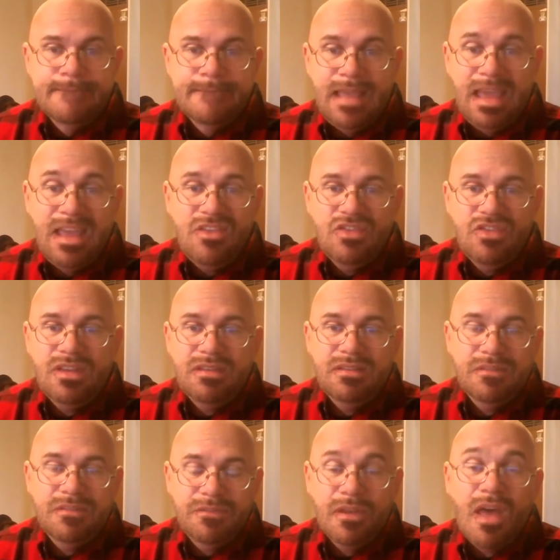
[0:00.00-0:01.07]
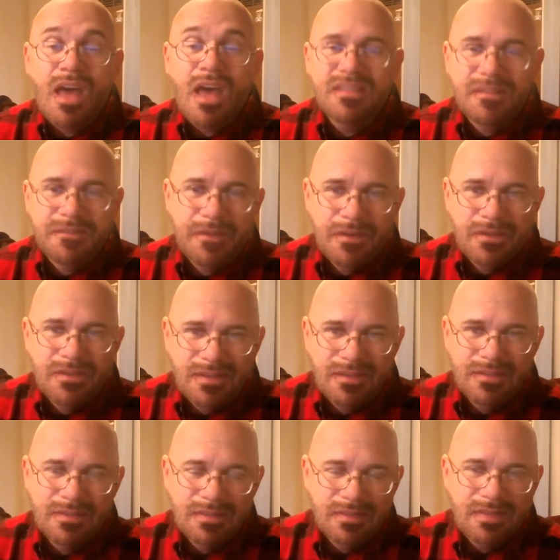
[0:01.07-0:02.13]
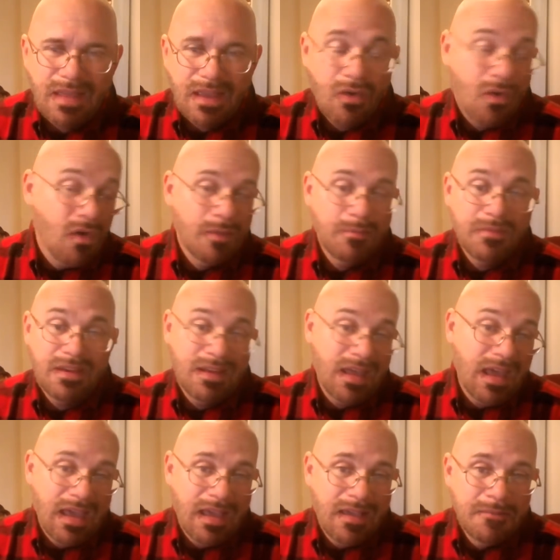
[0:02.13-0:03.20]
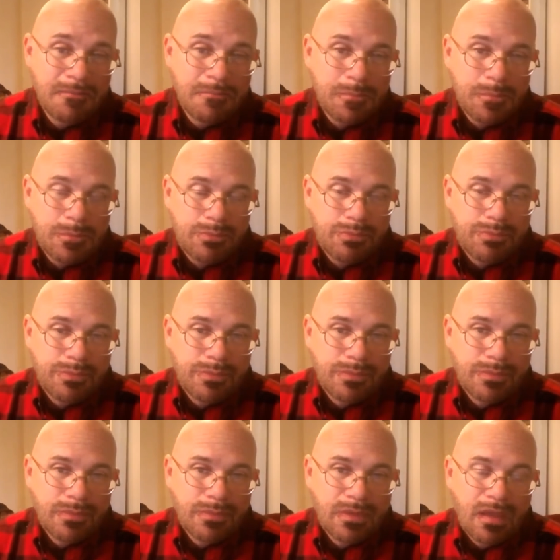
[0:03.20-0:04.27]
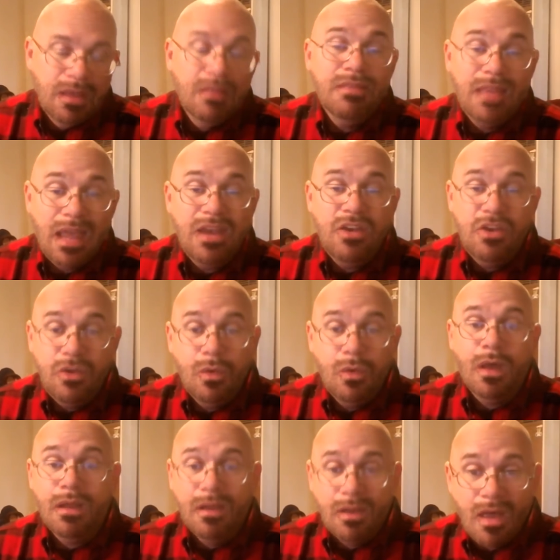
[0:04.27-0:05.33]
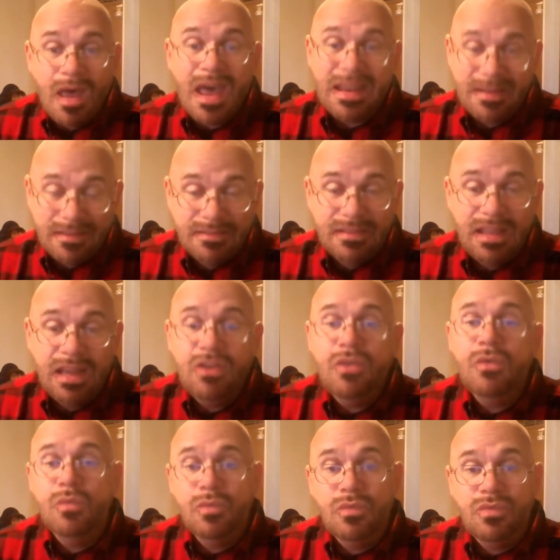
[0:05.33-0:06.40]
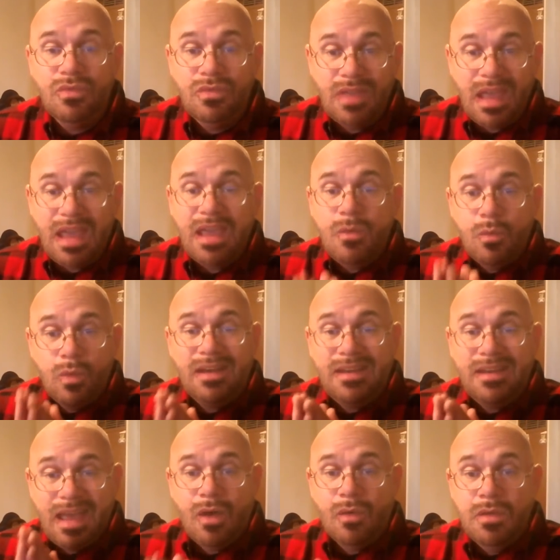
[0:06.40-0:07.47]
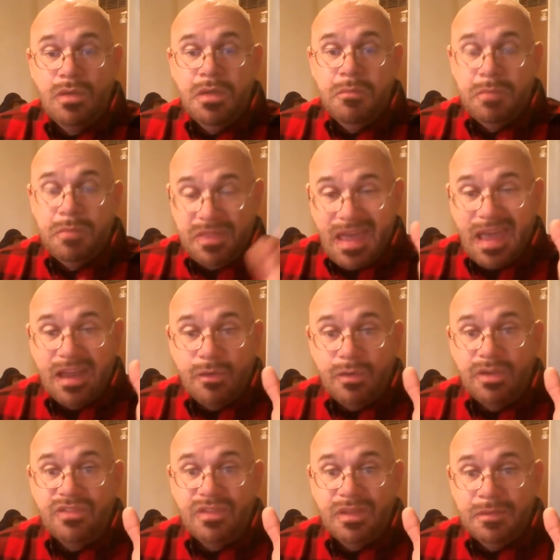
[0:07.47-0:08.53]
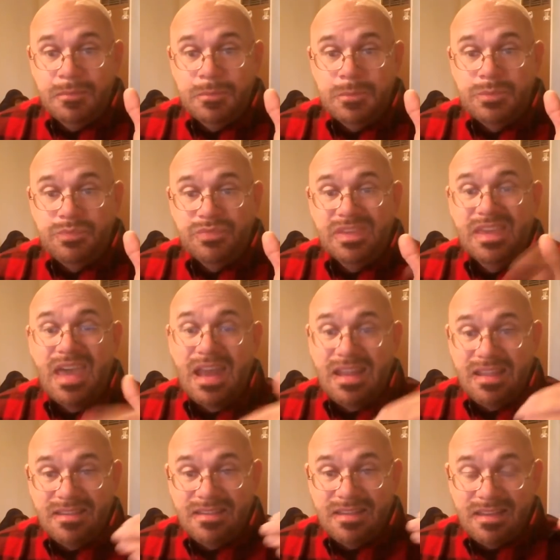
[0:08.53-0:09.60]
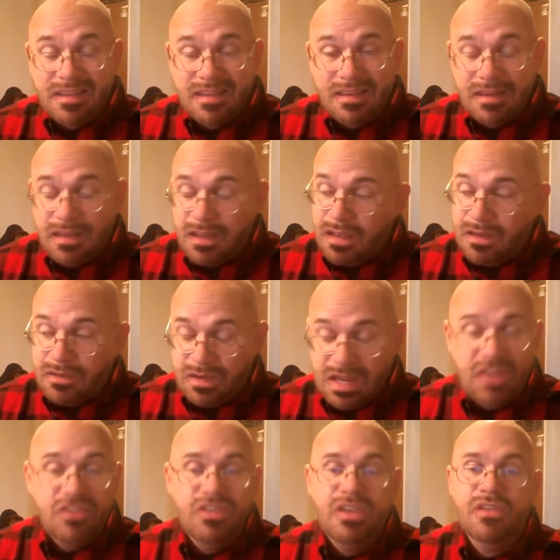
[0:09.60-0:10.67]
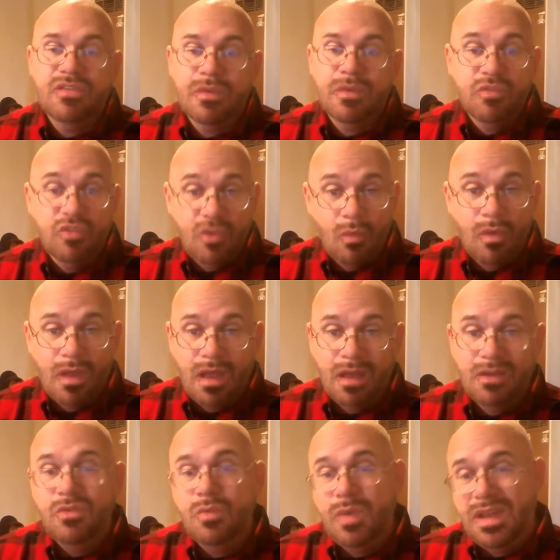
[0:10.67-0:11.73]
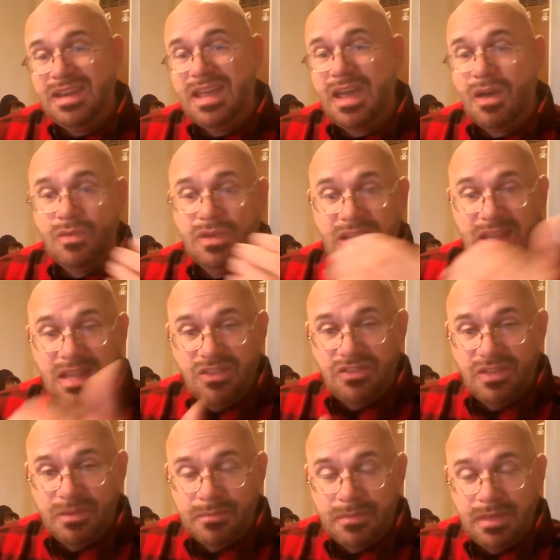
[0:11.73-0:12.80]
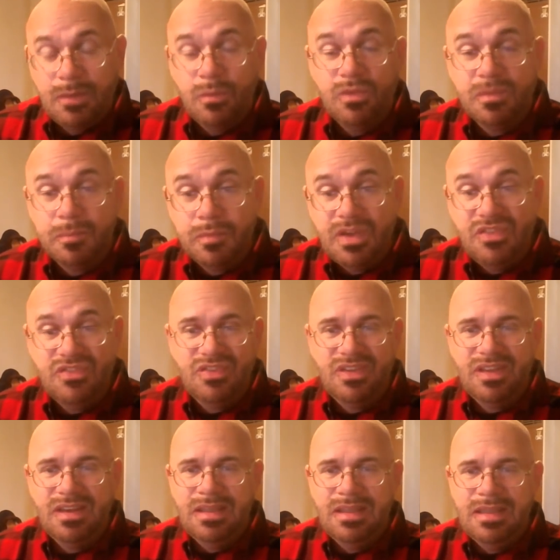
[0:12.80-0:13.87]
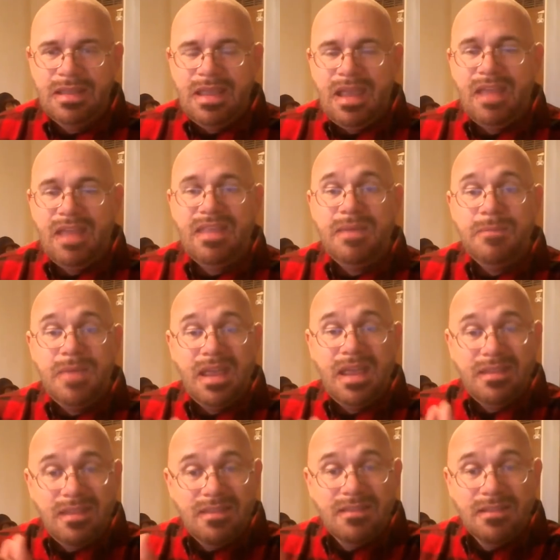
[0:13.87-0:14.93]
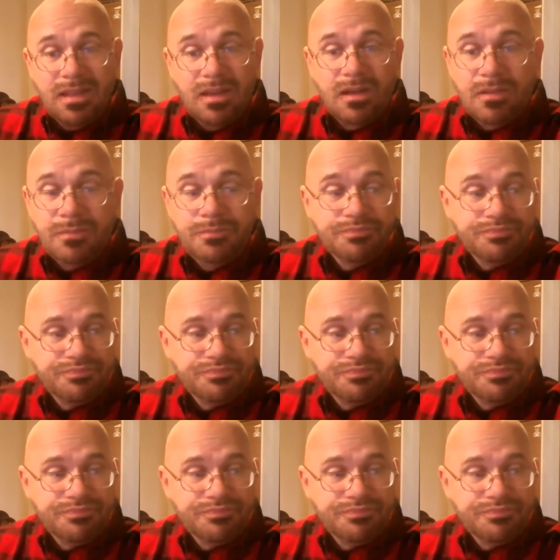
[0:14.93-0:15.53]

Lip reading: ancient philosophers, they call them today, they knew a lot. They went down. Pythagoras got his teachings from Solon, who went down to Egypt. It was a priesthood. And they made these little